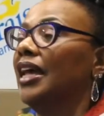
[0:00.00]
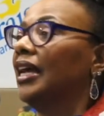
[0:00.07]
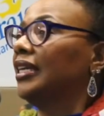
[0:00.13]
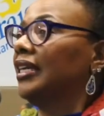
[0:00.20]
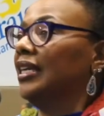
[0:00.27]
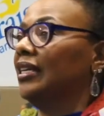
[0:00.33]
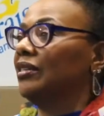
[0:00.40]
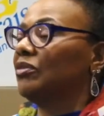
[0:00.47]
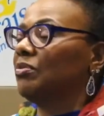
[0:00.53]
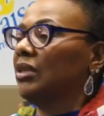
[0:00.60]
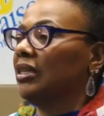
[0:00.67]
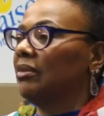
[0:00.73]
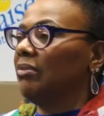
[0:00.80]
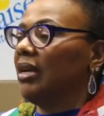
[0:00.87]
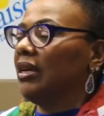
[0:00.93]
I mm-hmm. can't
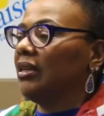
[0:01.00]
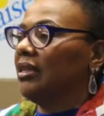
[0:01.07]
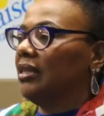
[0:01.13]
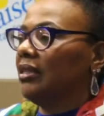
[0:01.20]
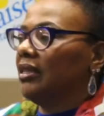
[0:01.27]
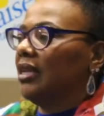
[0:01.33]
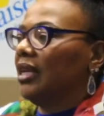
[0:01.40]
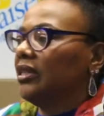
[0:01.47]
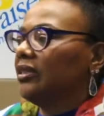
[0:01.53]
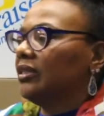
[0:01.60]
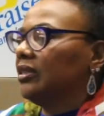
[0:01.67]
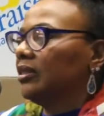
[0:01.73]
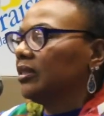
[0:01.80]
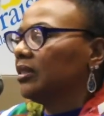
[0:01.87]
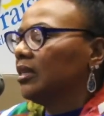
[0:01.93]
speak about other
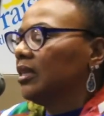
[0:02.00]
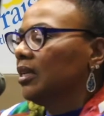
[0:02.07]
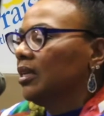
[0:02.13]
nations.